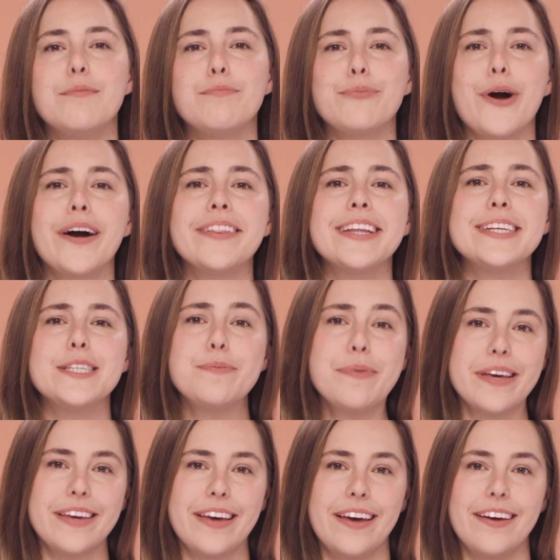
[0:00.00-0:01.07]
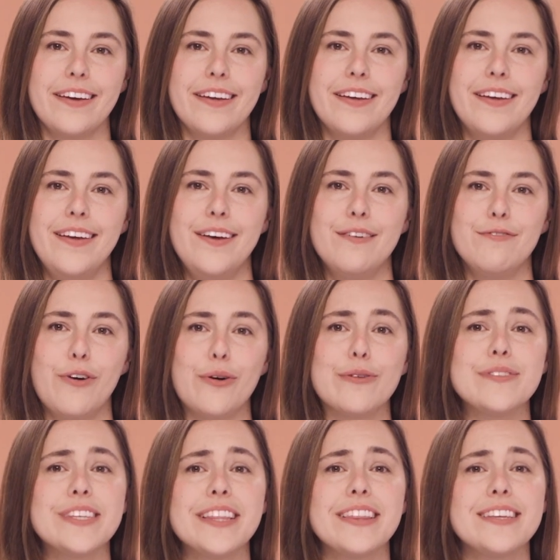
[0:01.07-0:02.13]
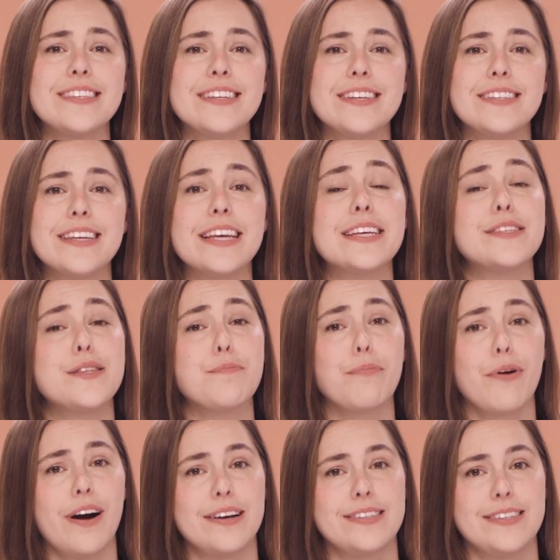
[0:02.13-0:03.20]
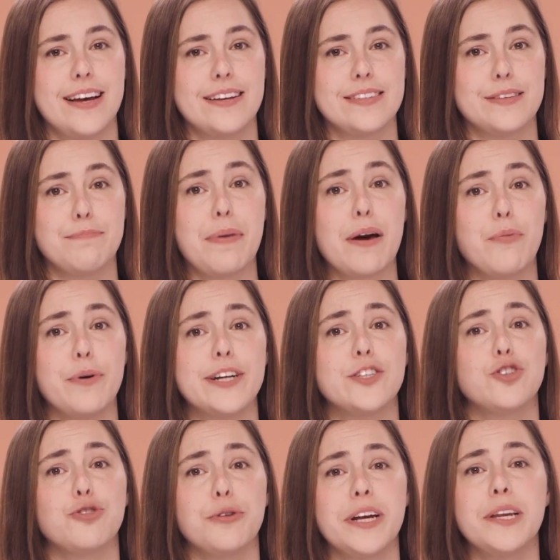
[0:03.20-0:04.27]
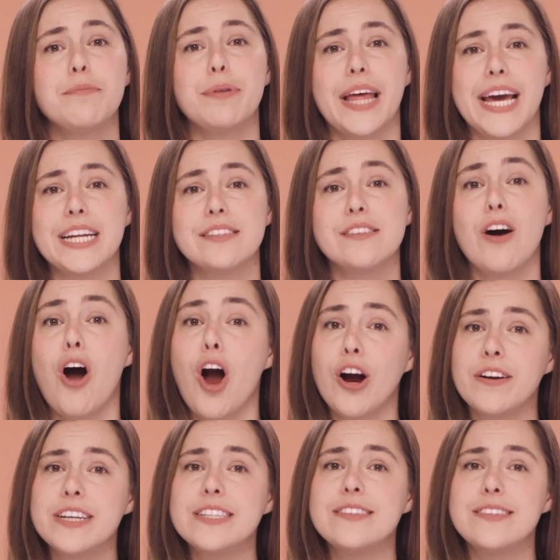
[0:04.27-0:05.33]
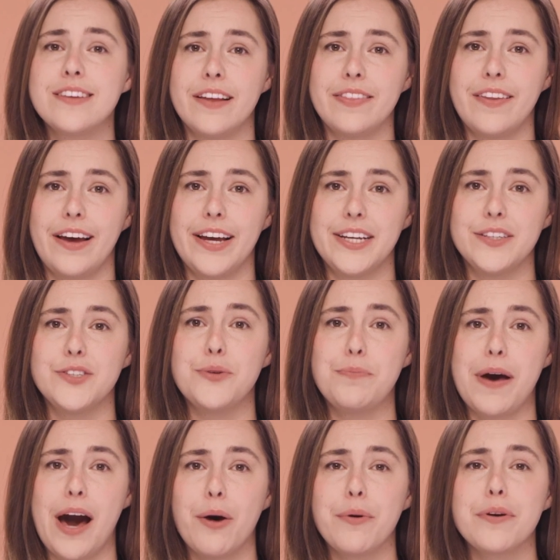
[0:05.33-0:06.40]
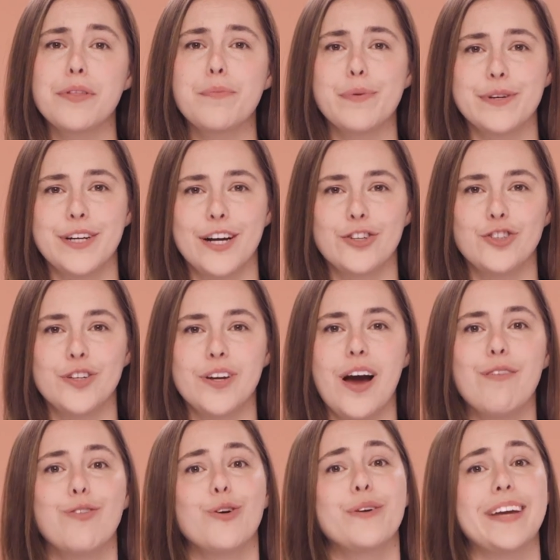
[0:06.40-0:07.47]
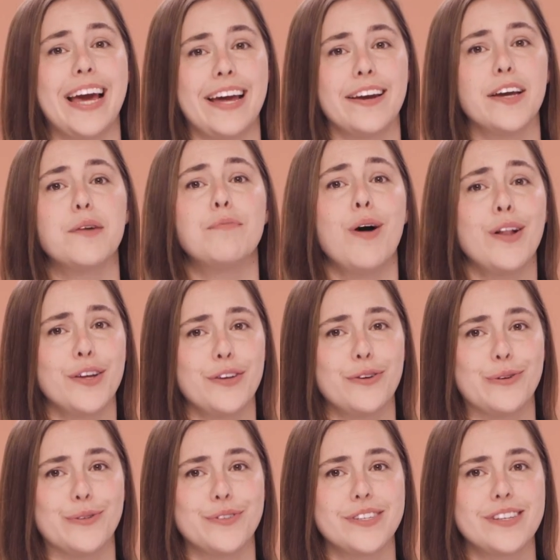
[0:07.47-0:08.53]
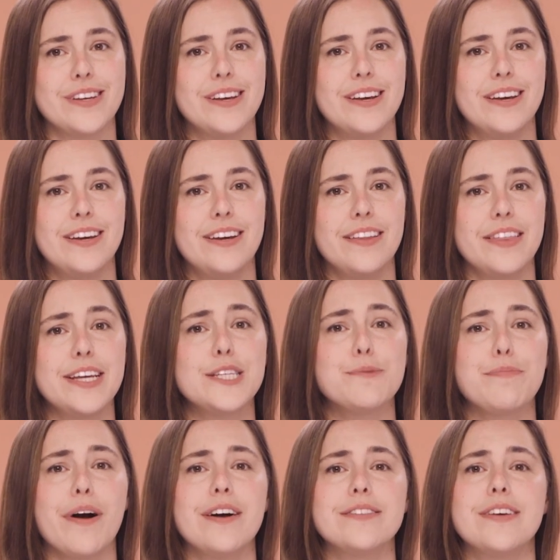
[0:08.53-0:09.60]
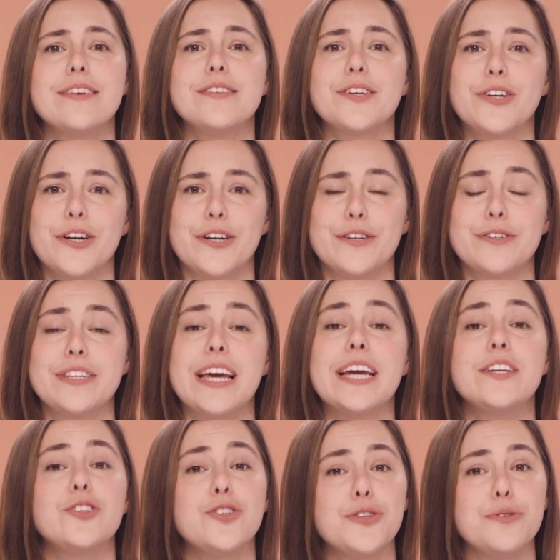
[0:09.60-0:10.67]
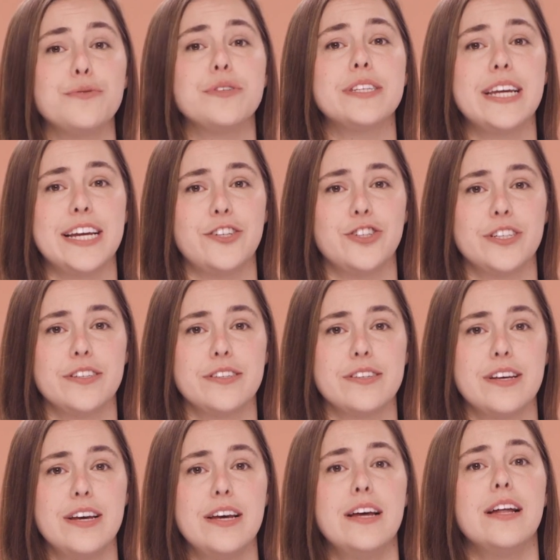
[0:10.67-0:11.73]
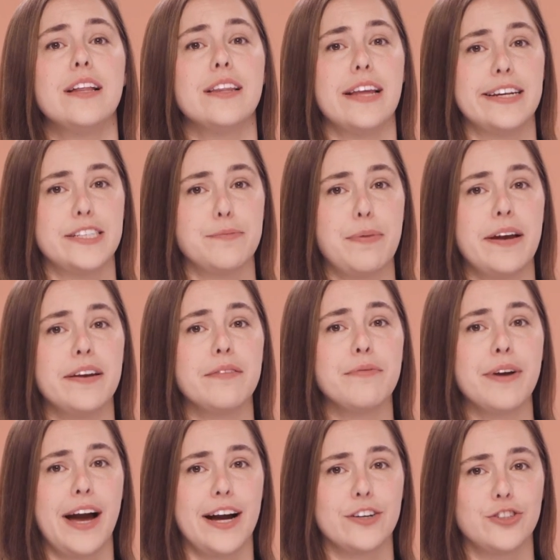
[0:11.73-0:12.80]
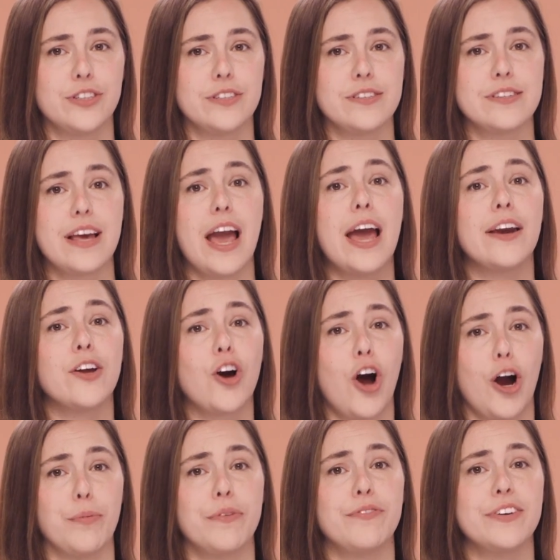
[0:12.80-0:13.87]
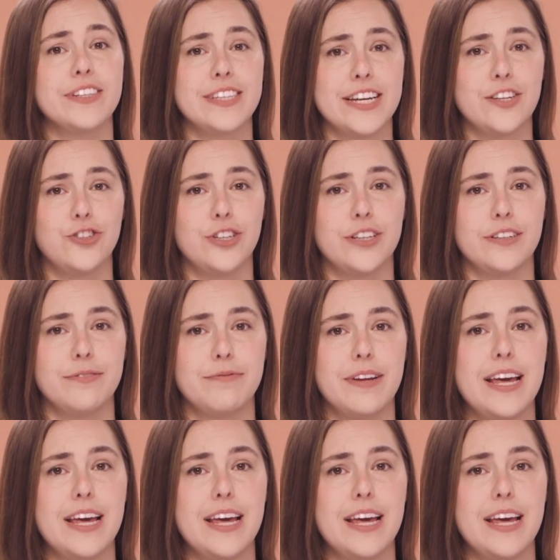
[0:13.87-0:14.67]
Broadly speaking, photosynthesis is the process by which green plants harness sunlight to power the production of organic molecules. This process occurs in two stages, light-dependent reactions and carbon fixation.